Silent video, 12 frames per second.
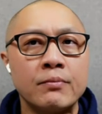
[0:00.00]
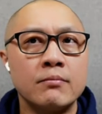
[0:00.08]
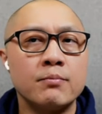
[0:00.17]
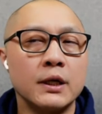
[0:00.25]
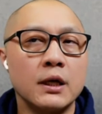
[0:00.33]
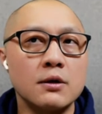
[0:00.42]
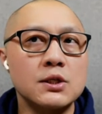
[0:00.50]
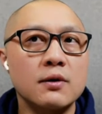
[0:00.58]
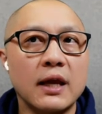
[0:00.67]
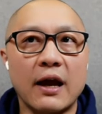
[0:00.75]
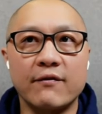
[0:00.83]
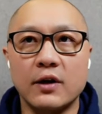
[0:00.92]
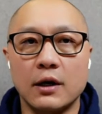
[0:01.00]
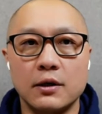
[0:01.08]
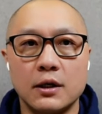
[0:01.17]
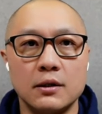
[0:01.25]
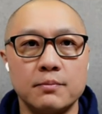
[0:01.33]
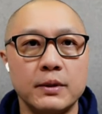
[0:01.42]
But also Kafka
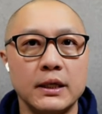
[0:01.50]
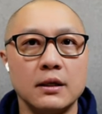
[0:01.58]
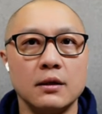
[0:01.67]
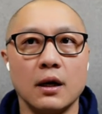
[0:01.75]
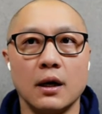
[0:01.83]
could be